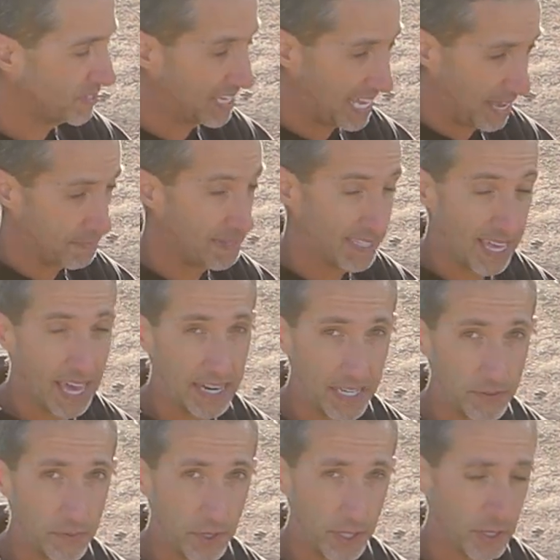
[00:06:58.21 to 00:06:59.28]
tamping that
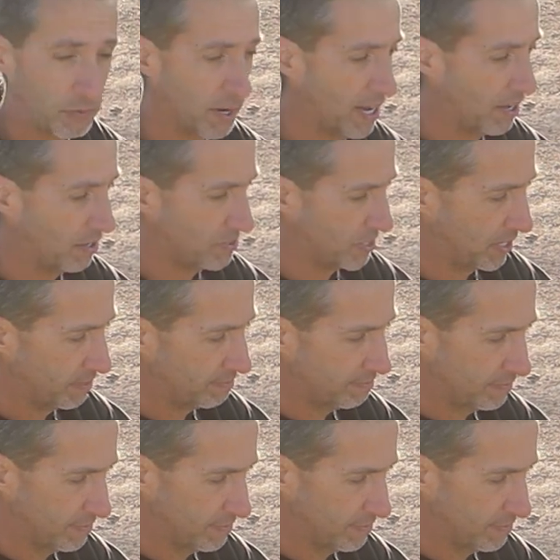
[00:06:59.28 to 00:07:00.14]
in really well to